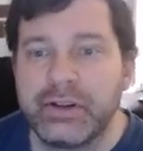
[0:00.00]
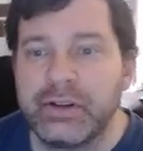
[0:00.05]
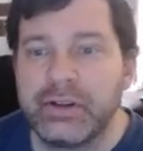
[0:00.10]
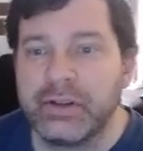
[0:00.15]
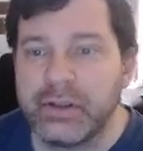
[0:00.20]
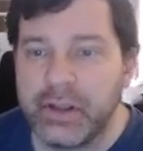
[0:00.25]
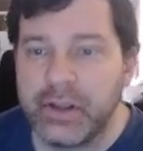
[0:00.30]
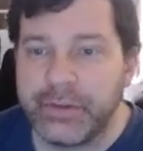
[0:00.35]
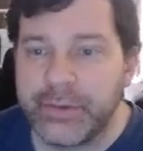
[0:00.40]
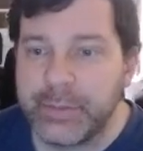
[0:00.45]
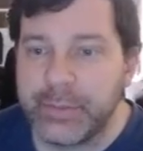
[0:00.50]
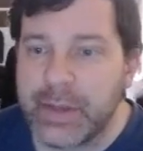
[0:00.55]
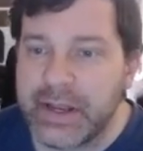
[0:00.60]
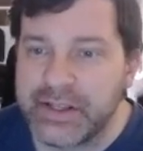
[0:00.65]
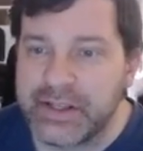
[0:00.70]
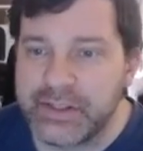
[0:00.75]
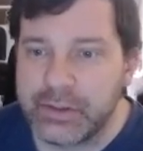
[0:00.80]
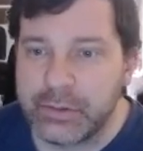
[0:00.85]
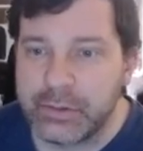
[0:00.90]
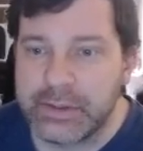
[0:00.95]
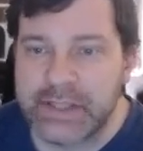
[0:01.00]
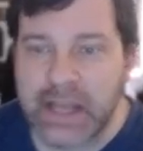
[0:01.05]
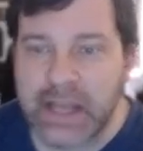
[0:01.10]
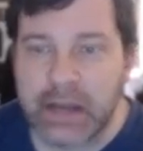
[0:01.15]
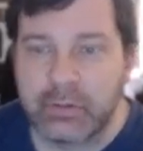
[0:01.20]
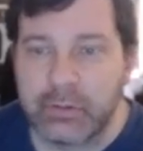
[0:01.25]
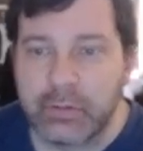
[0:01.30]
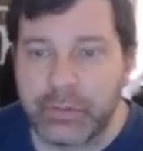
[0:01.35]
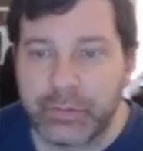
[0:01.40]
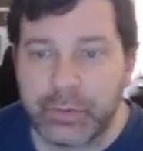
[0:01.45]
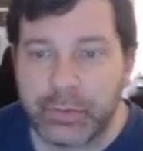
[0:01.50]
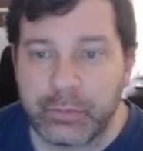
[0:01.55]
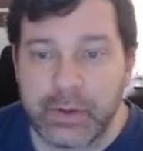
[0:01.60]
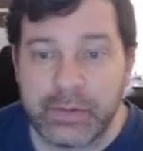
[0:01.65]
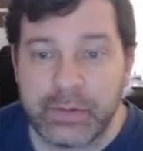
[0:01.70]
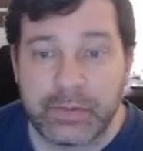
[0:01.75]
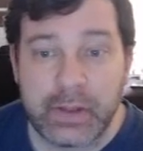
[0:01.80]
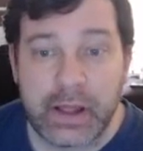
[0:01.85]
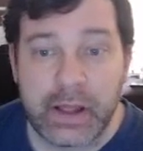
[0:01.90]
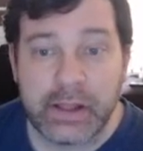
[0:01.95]
If you manage to attack with 3
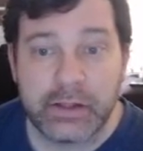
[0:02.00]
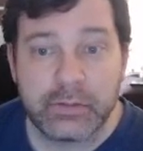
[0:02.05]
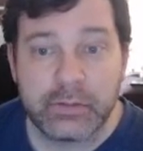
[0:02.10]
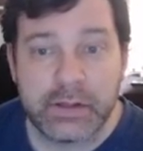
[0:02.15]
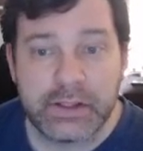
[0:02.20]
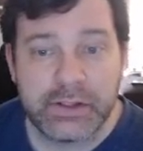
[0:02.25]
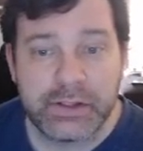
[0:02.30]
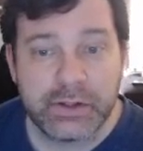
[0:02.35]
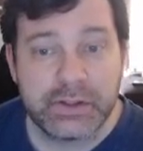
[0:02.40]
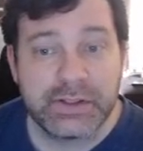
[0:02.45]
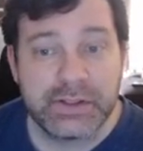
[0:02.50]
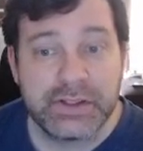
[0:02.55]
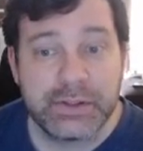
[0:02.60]
flying creatures,